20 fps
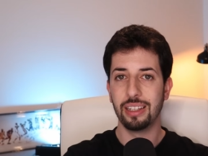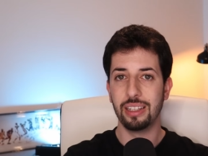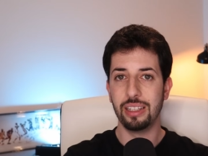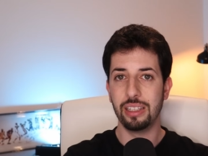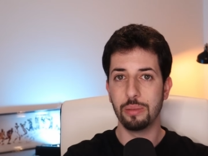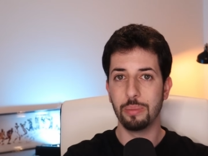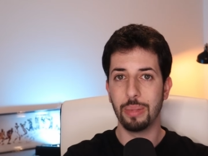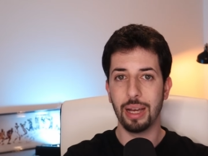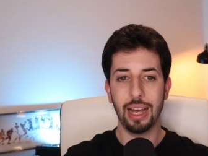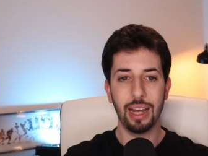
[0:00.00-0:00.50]

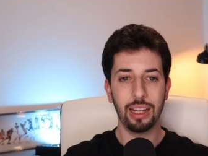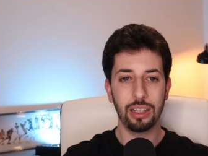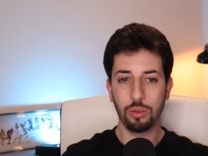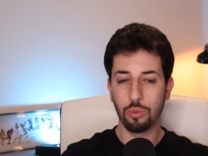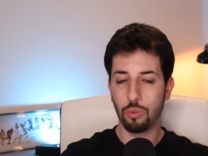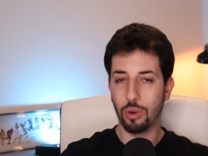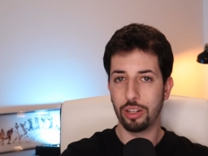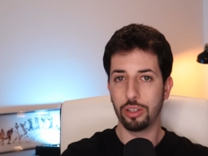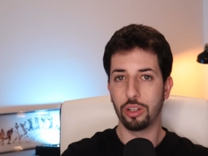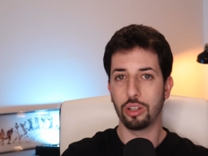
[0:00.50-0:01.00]
is bad
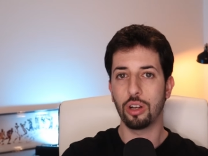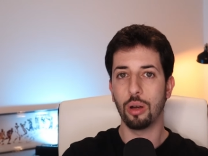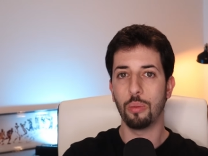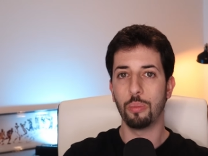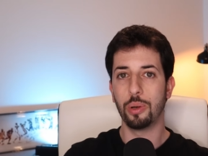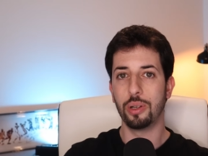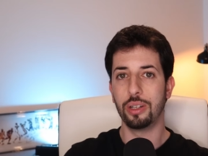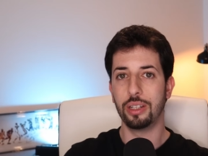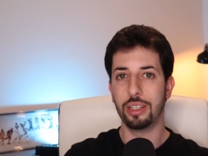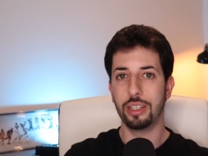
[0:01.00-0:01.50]
while the
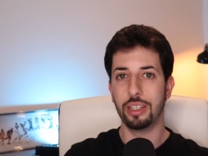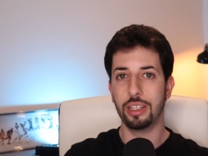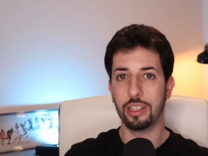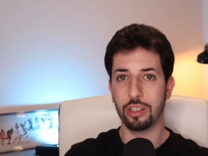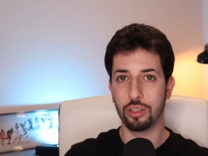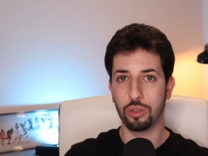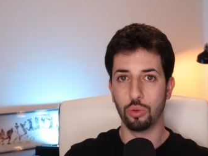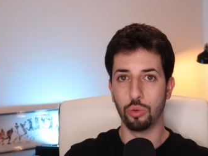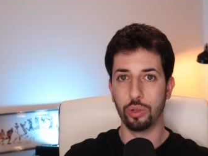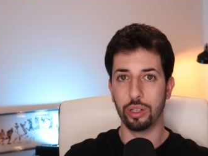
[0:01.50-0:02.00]
company
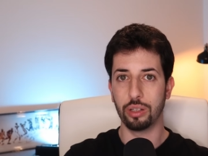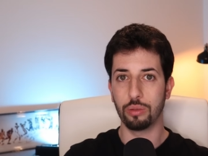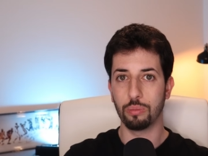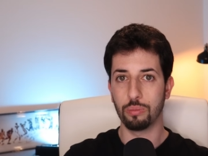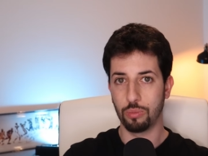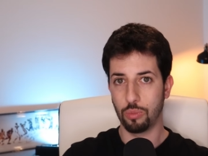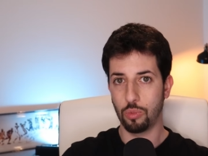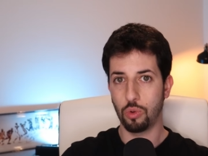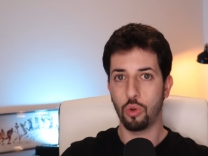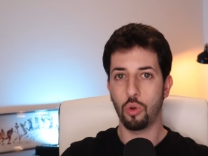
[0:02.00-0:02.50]
is doing
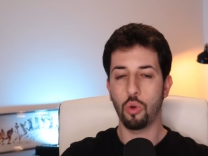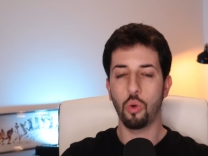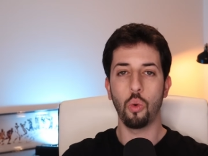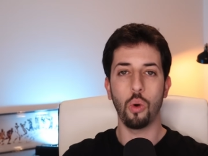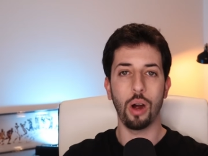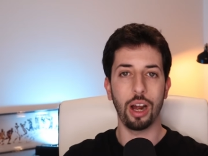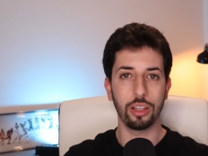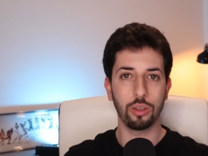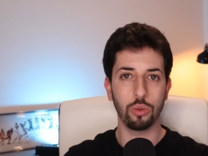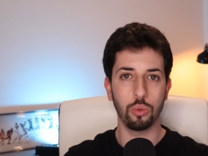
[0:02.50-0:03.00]

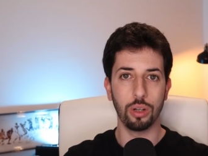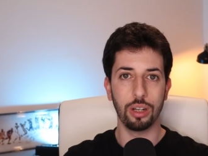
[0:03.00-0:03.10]
quite